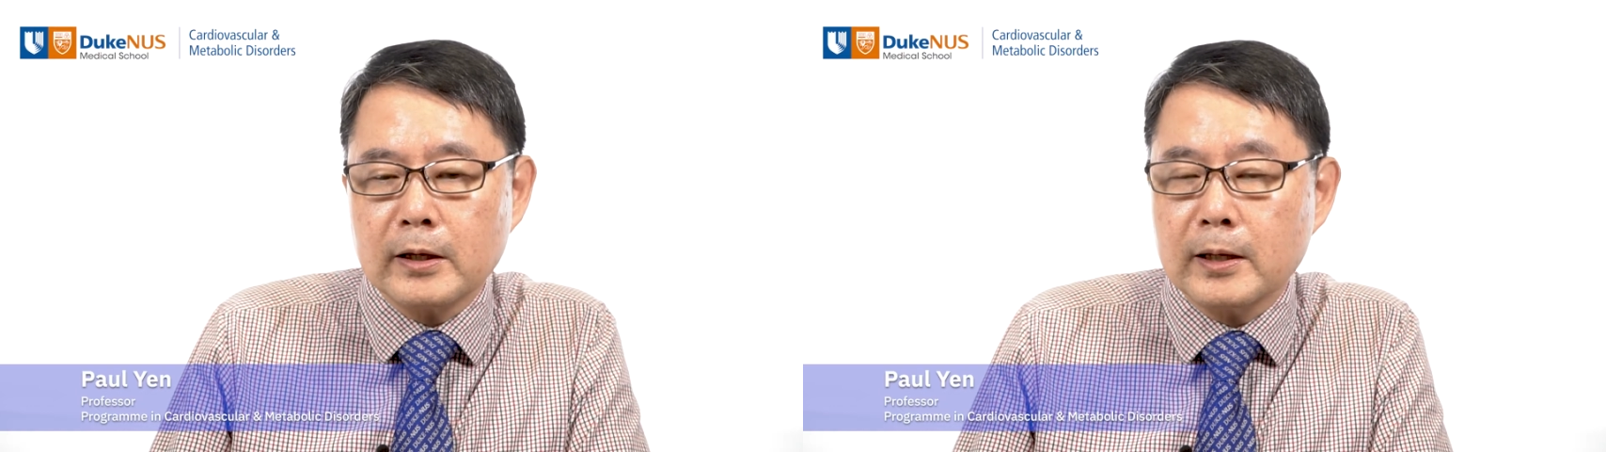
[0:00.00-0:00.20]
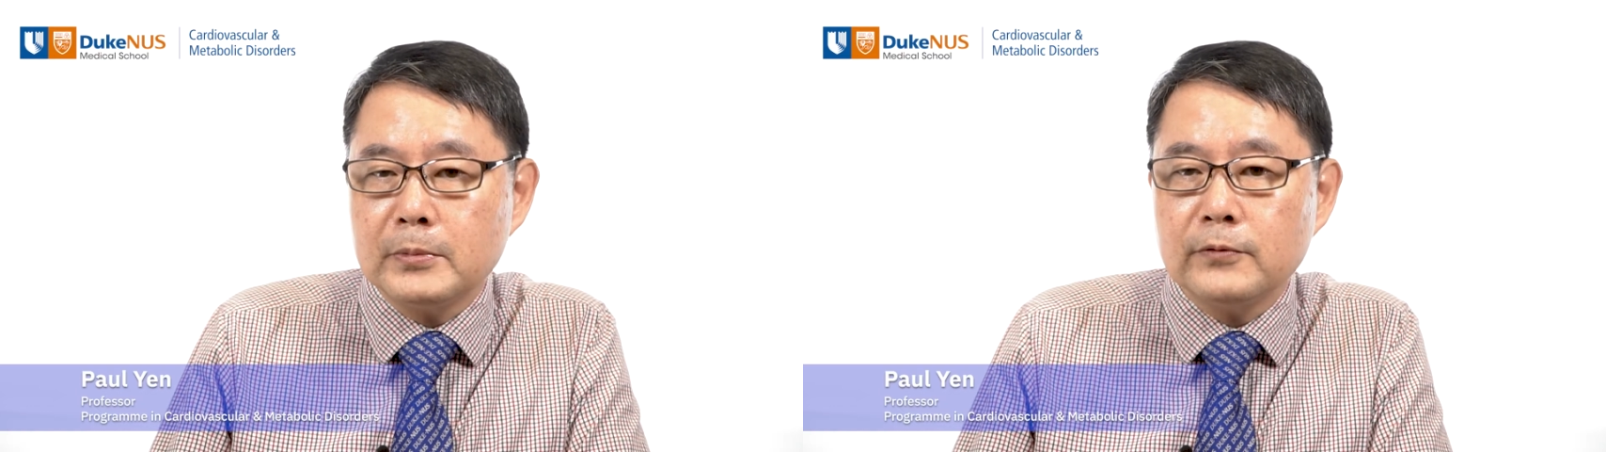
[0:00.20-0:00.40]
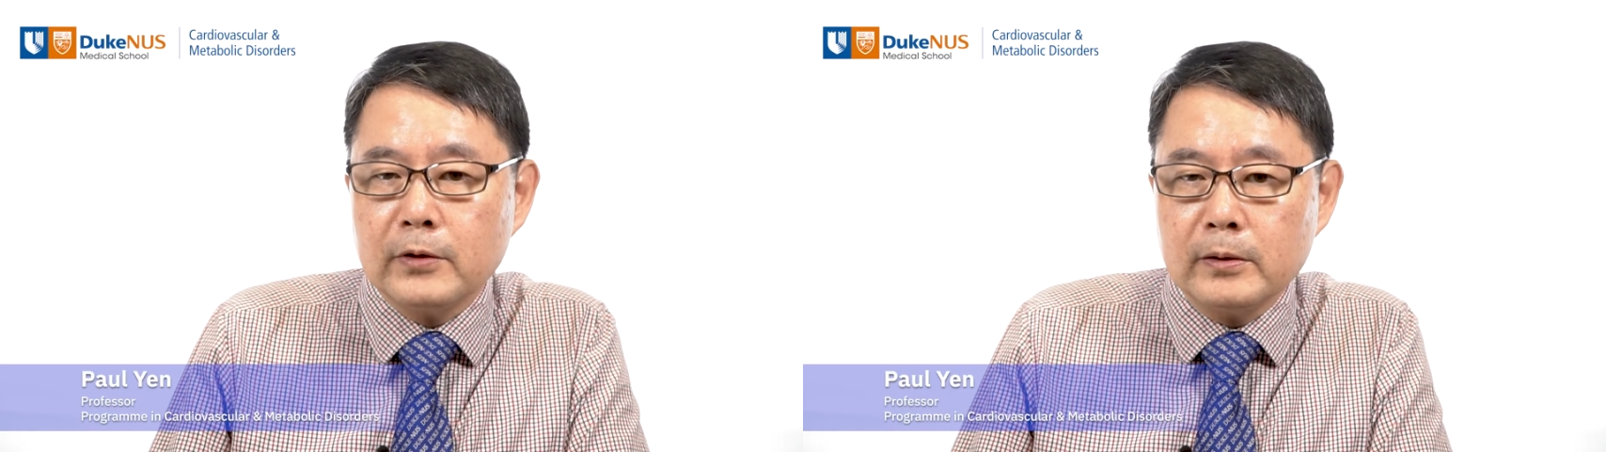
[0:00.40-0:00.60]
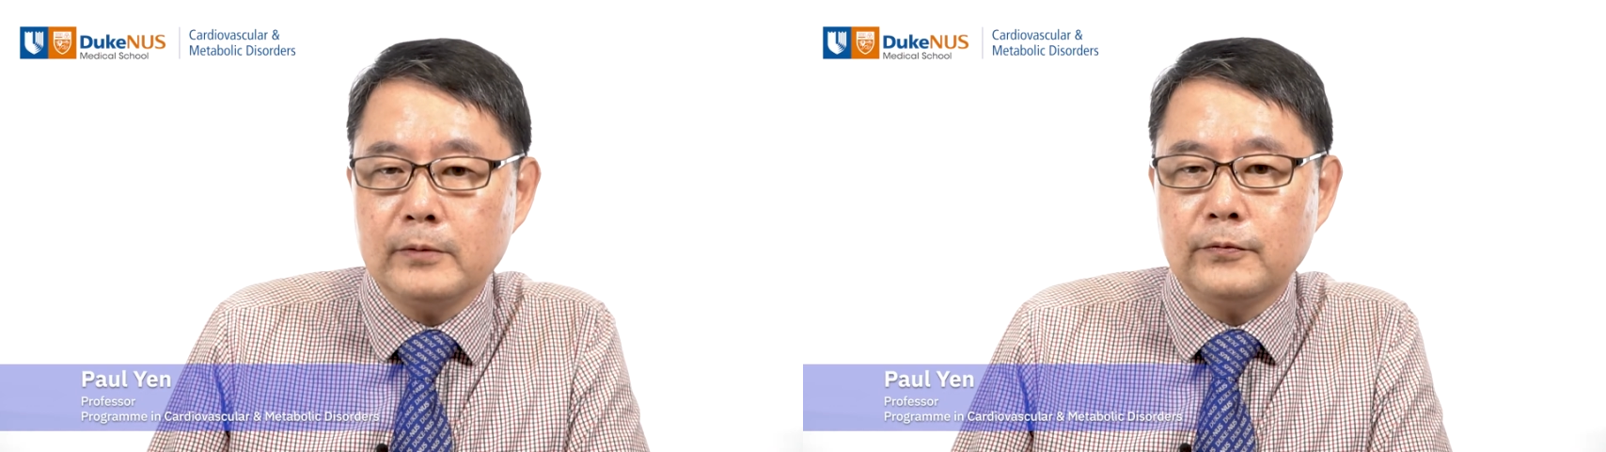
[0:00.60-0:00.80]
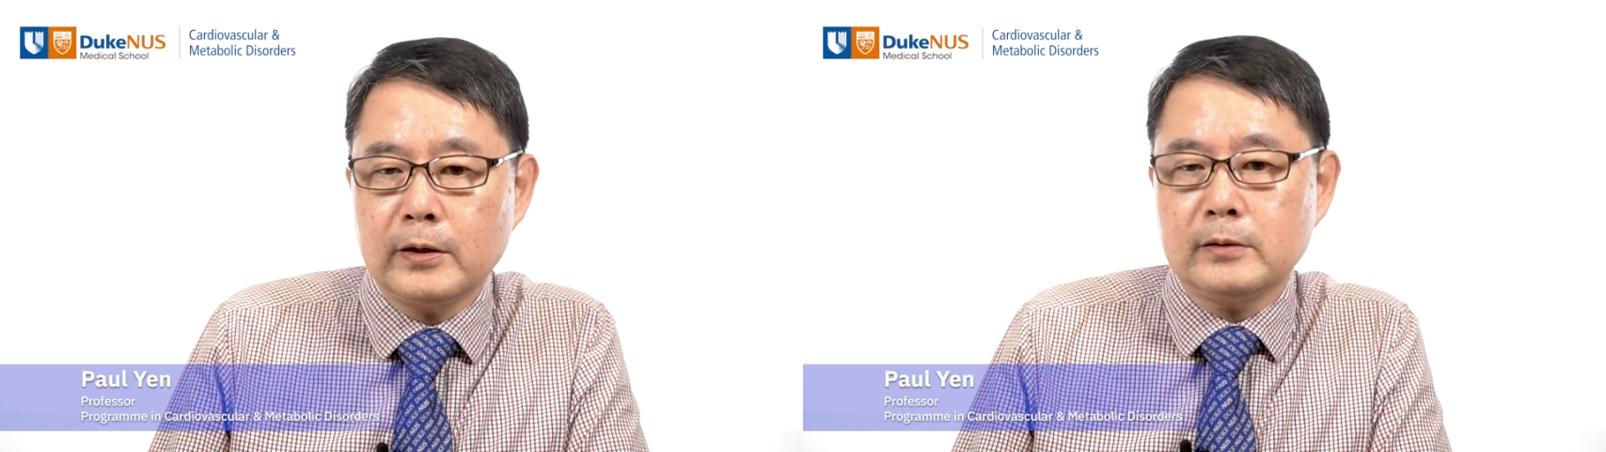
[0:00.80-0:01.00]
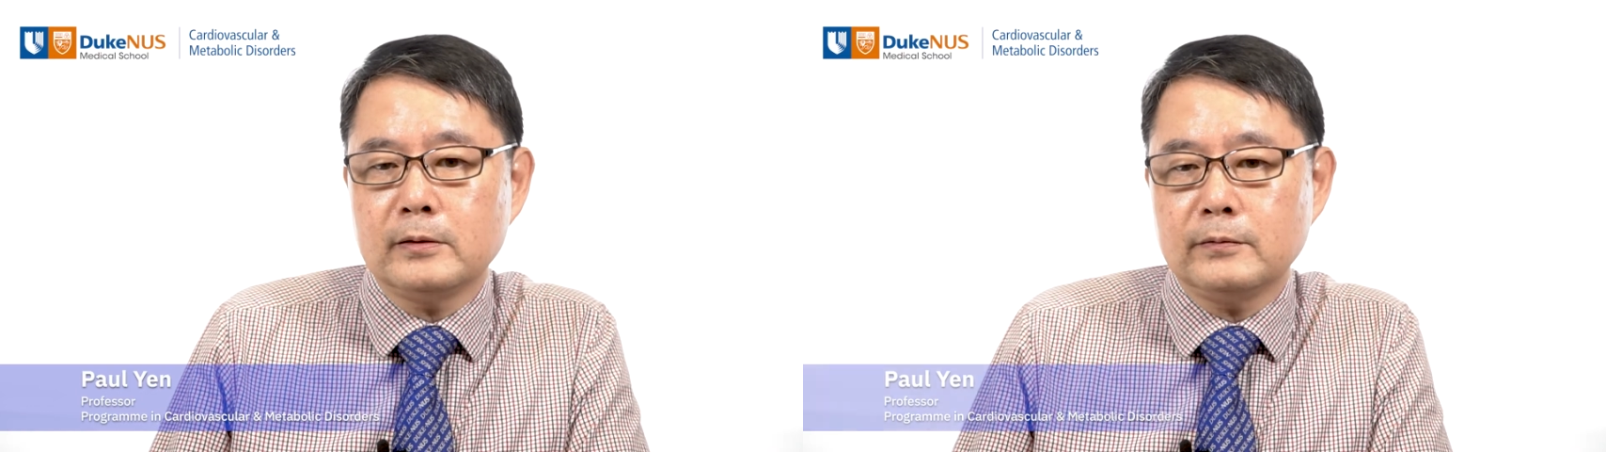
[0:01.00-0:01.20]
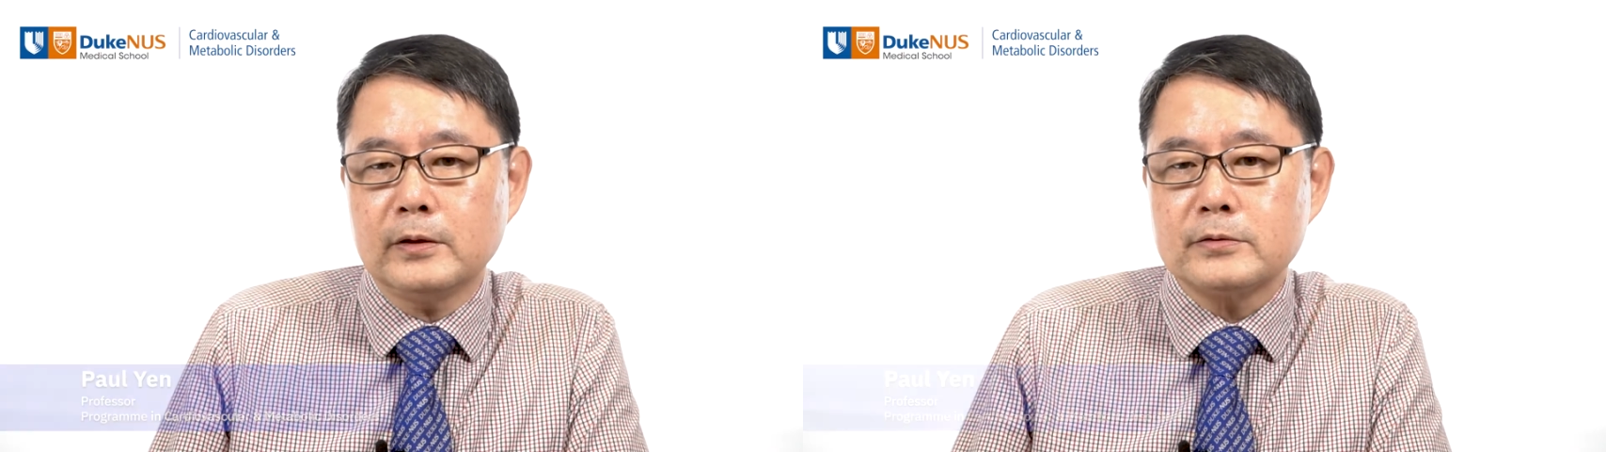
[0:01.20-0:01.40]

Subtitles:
can be very effective